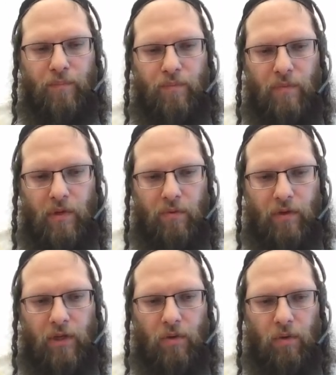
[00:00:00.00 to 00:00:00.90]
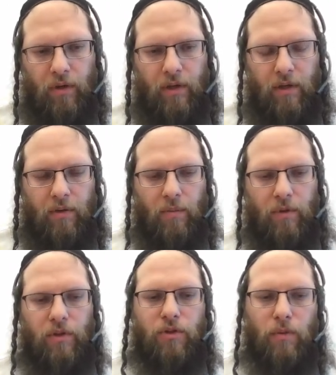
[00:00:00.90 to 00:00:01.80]
the reading order here
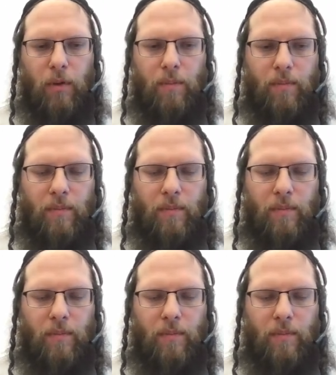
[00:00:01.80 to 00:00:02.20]
with the swap